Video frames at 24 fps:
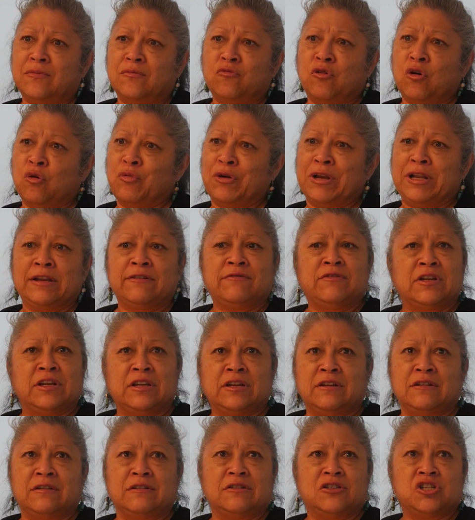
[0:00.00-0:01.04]
where we lived
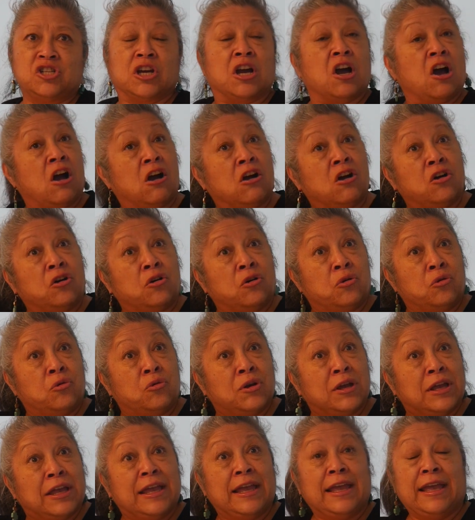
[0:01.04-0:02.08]
in
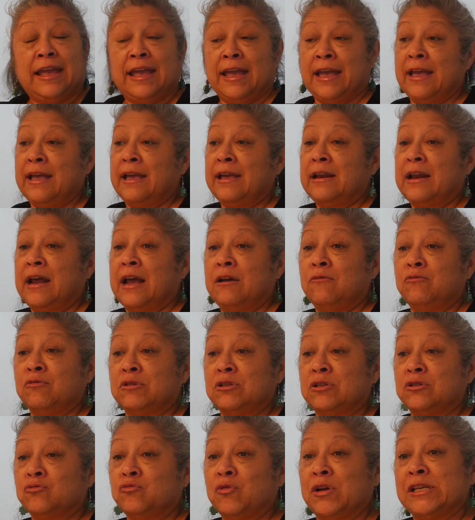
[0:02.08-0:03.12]
Chicago, and I
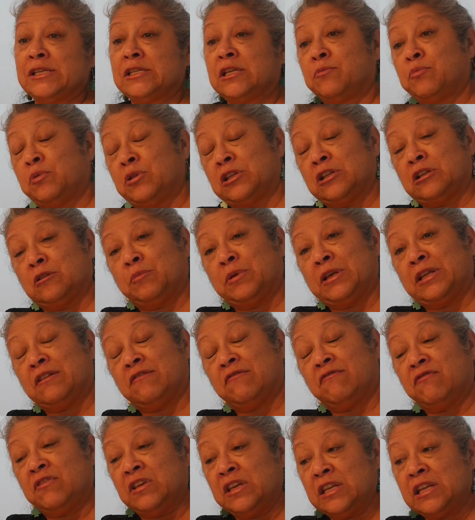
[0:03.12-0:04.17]
was raised up a little bit in
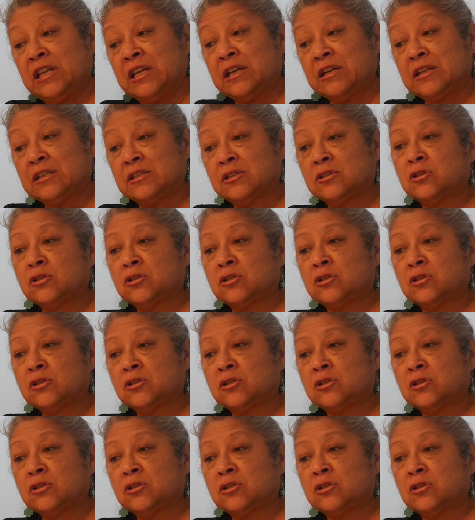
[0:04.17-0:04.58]
Phoenix.